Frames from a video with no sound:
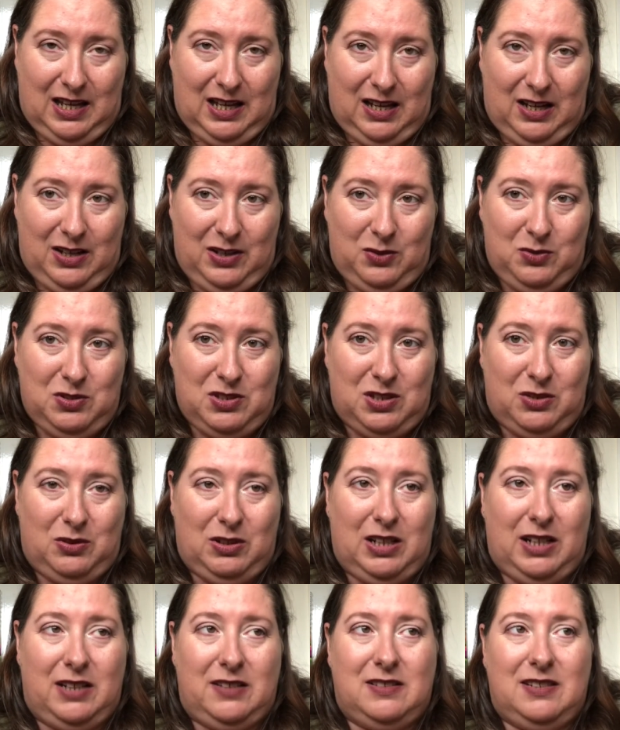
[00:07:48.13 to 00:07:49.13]
I also
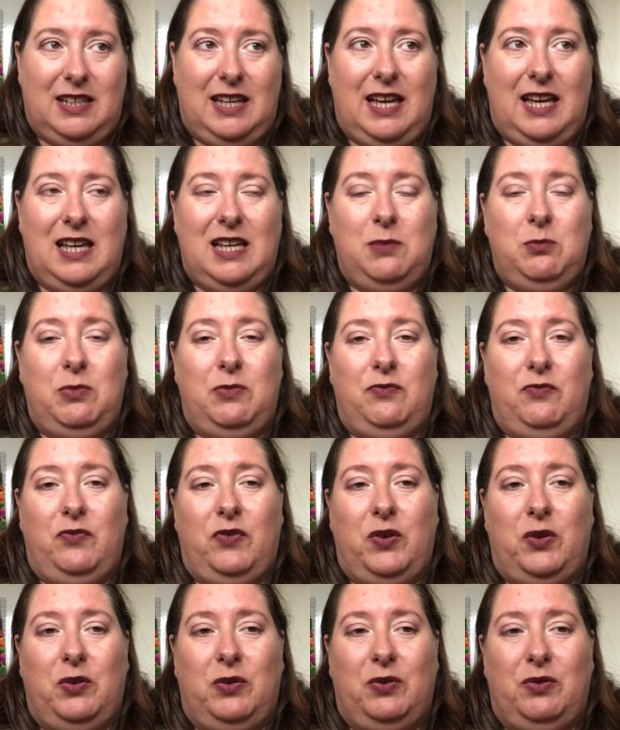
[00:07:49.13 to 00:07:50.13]
like to get him
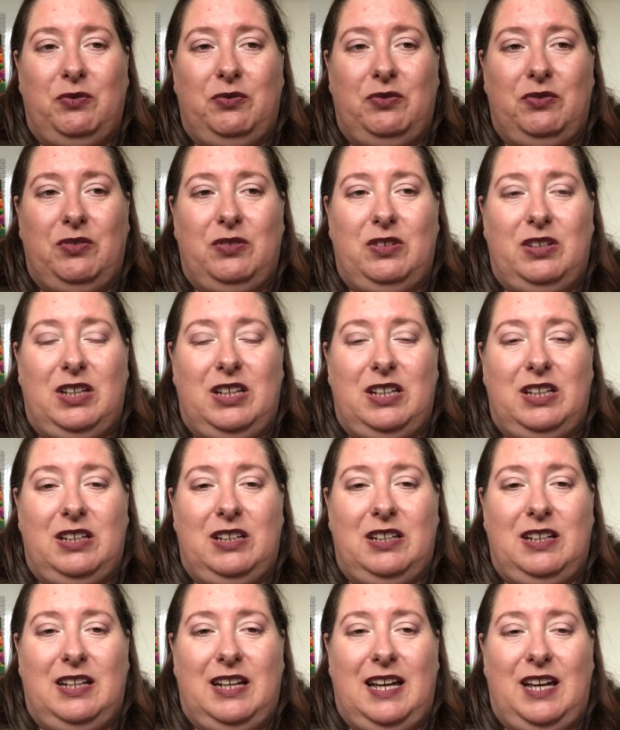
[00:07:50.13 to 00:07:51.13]
involved
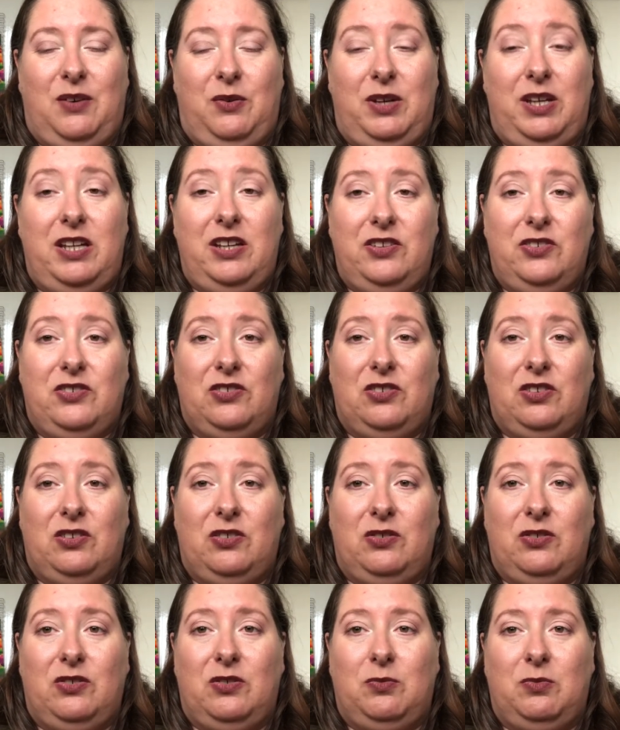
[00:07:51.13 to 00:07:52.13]
in how he
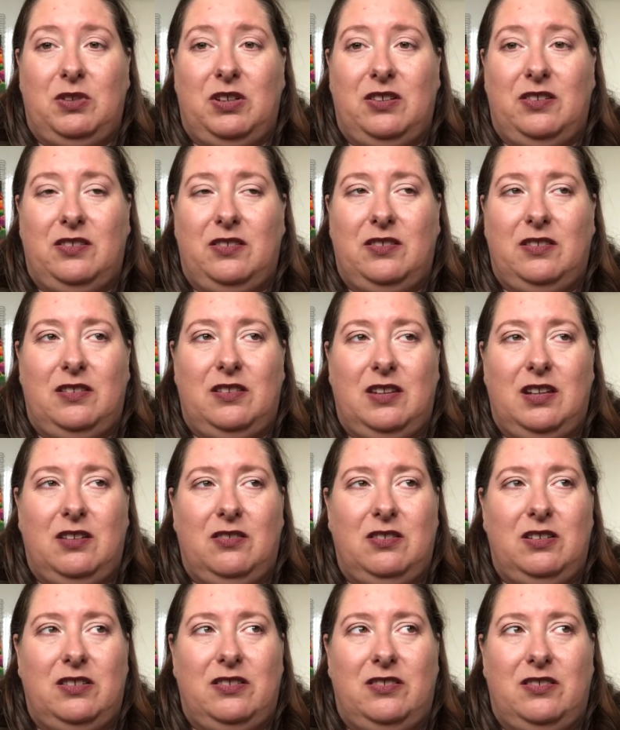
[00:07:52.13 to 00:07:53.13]
struggles, because there
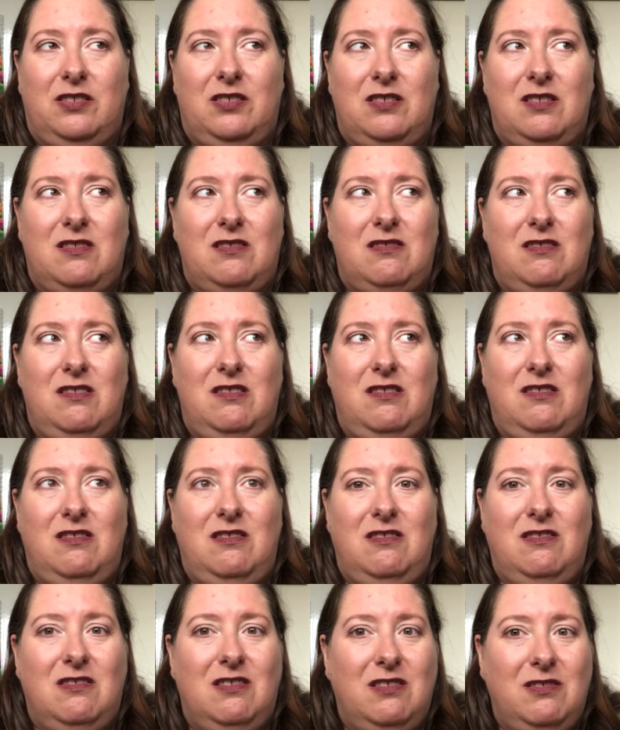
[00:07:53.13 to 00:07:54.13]
is
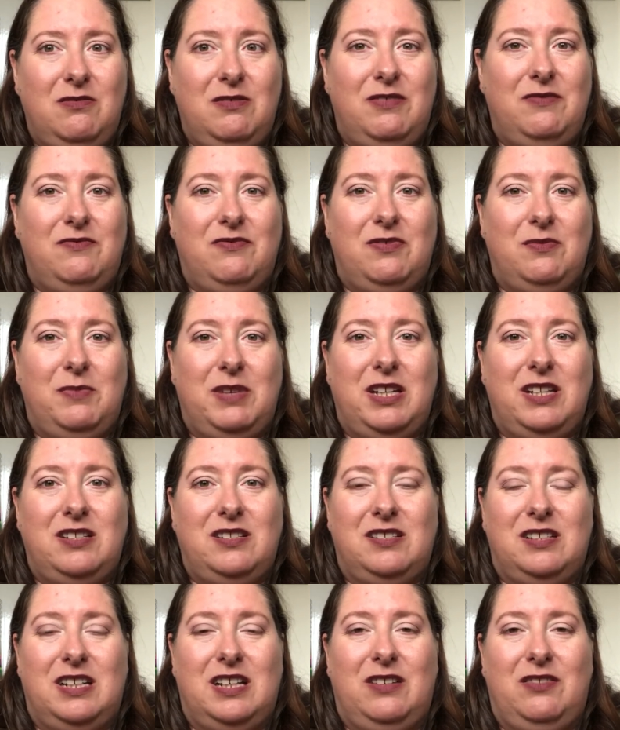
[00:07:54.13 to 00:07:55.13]
no
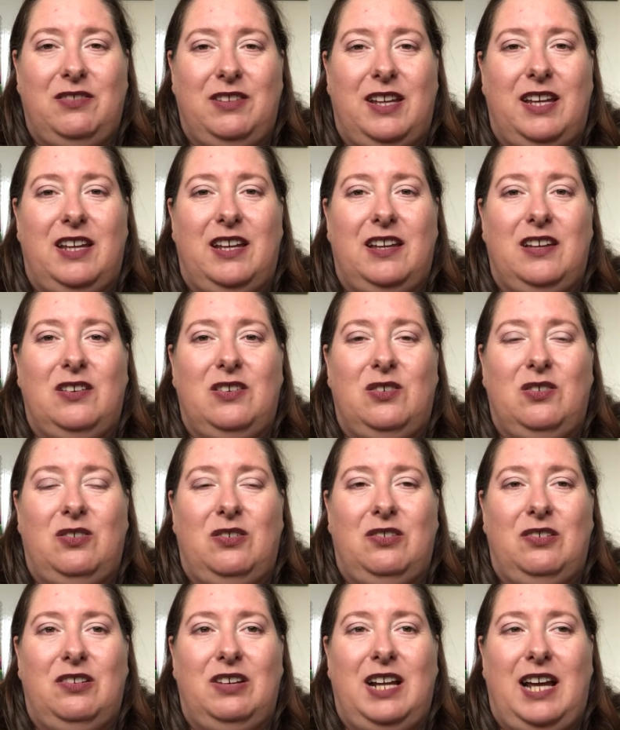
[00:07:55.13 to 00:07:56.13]
information out there
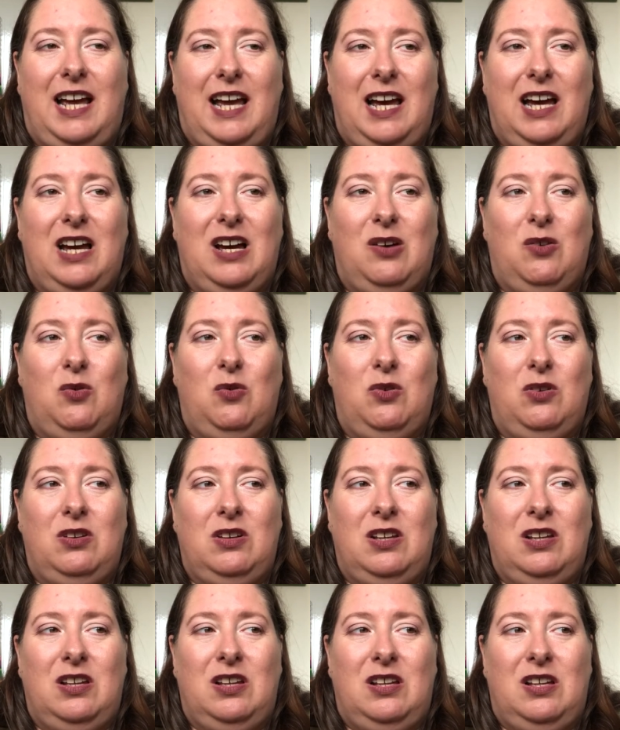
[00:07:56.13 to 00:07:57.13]
on how
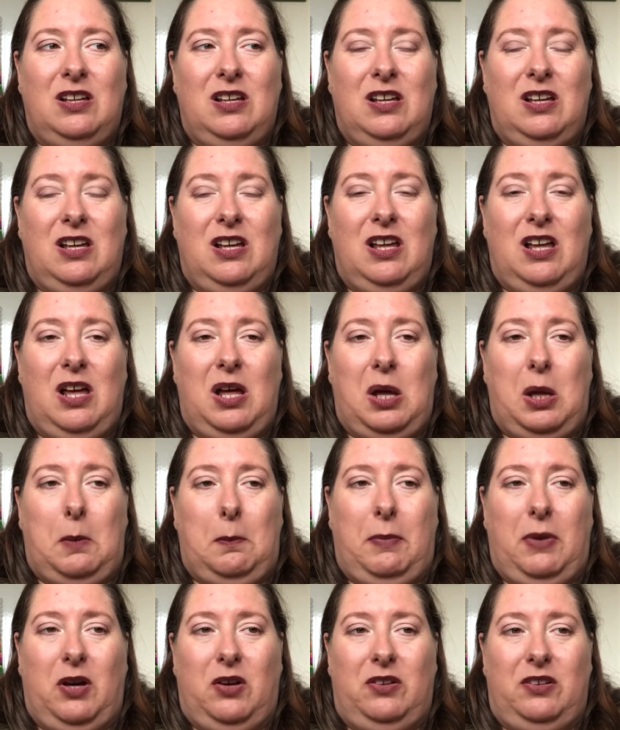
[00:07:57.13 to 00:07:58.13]

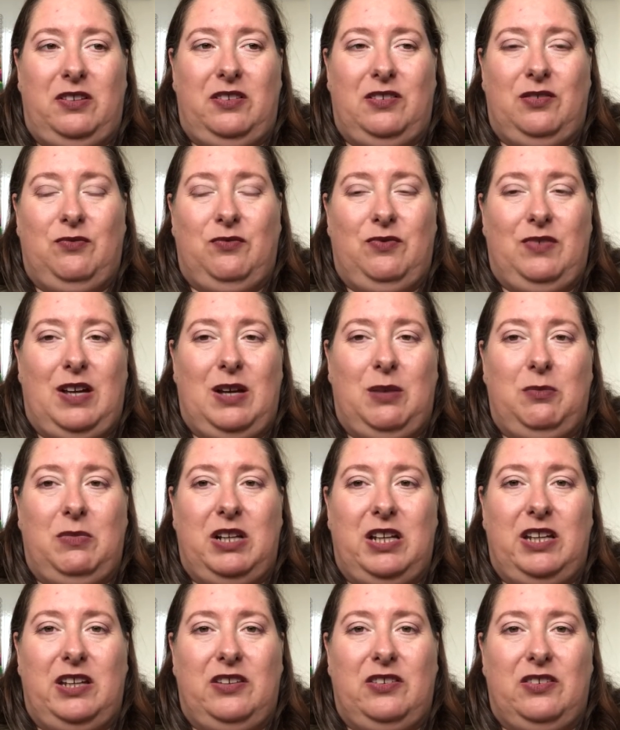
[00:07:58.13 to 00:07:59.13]
partners and
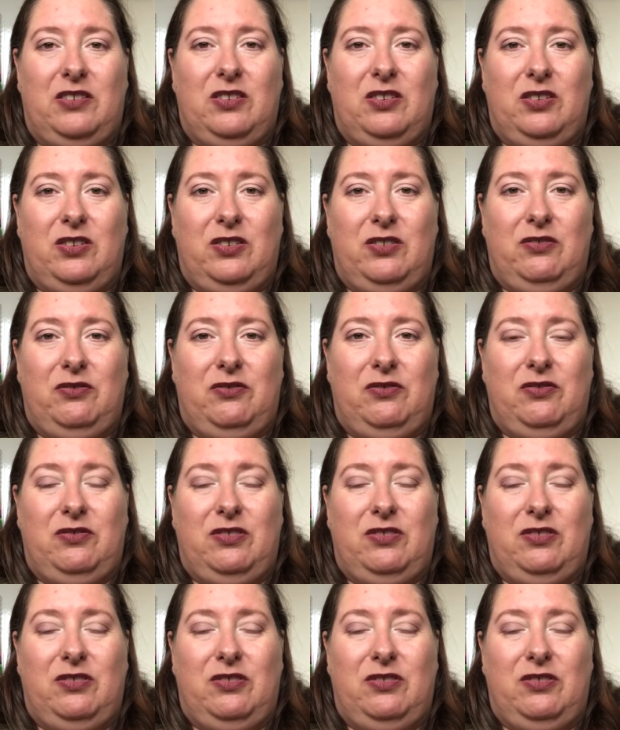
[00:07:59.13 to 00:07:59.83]
families of